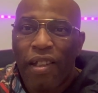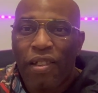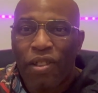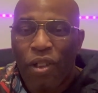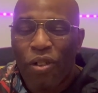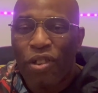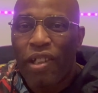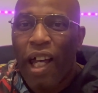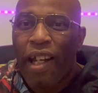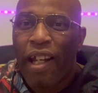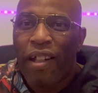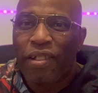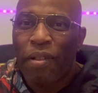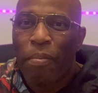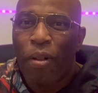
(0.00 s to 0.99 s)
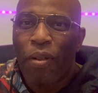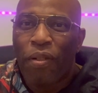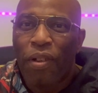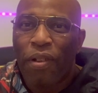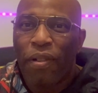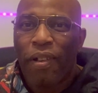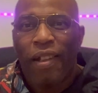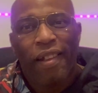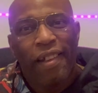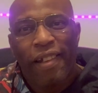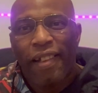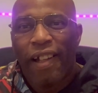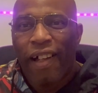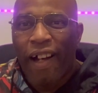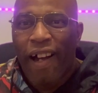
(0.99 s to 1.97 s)
So shout out to both of you.
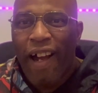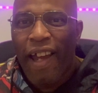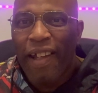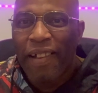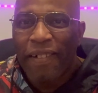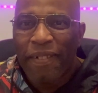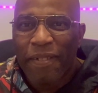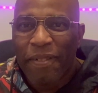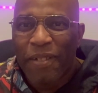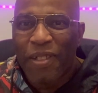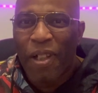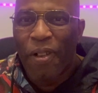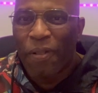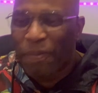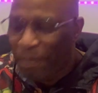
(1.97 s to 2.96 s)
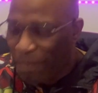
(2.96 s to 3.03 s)
All right. So